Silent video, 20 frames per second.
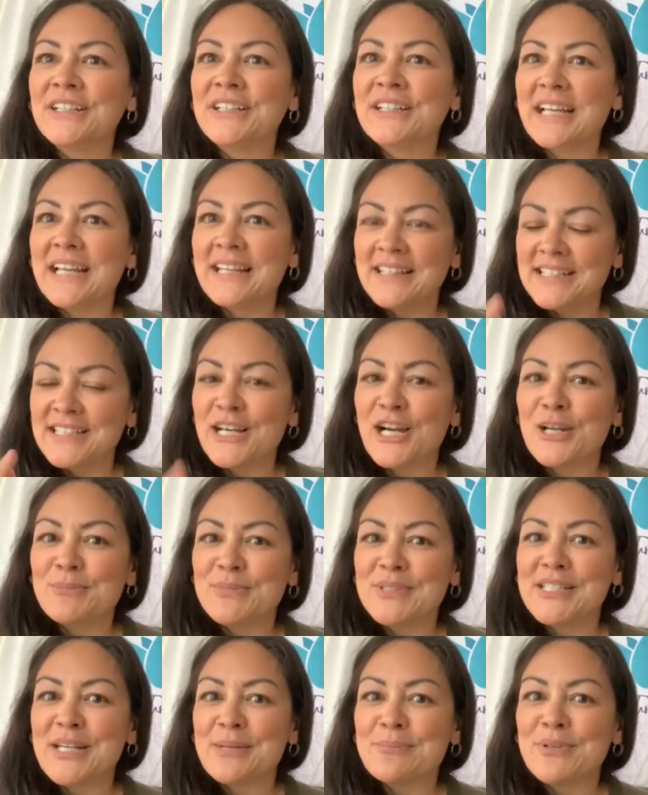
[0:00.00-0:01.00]
and the
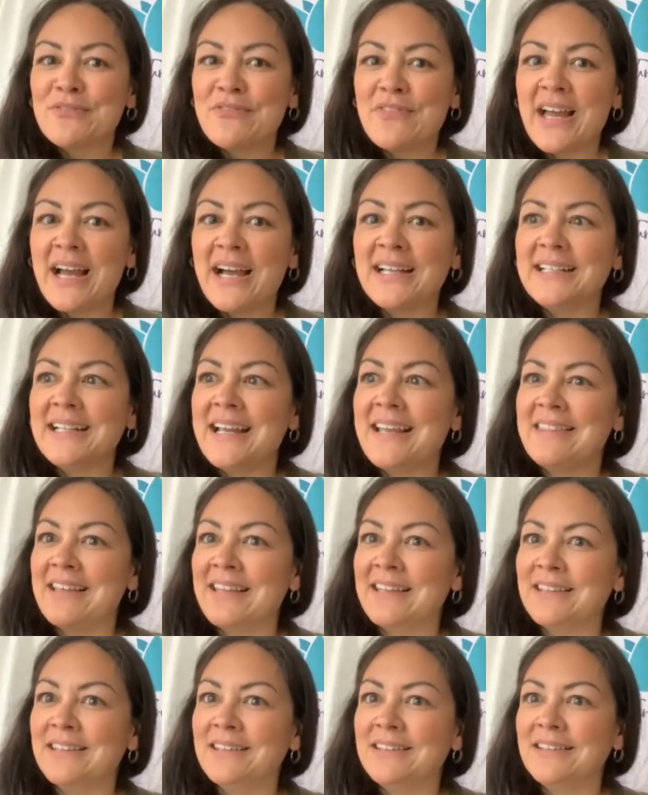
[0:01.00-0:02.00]
timestamp of that, and
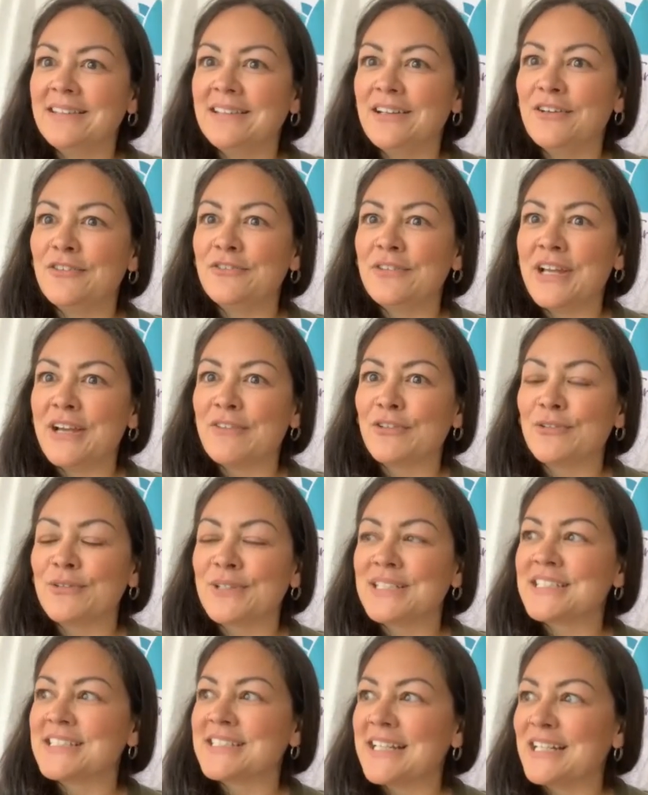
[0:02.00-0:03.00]
then of
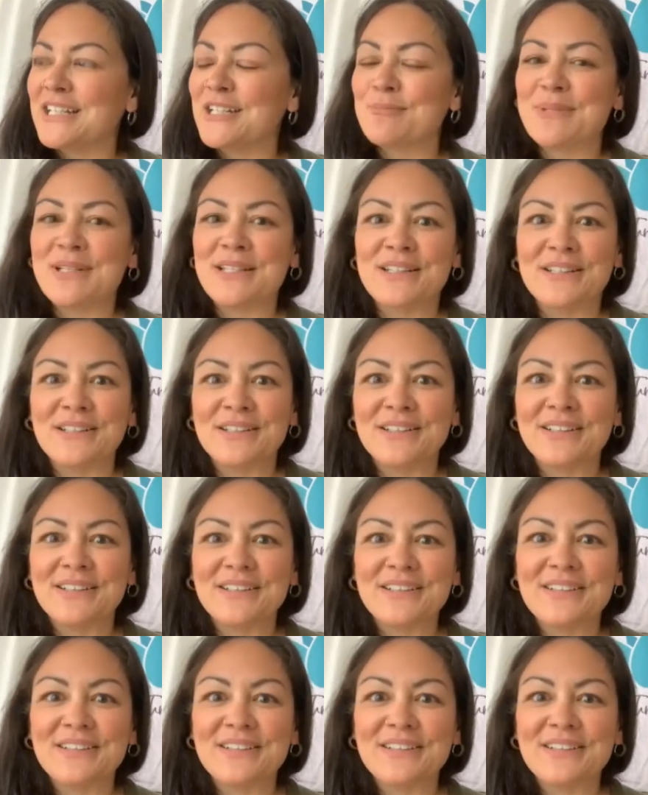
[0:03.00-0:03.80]
everyone sending me the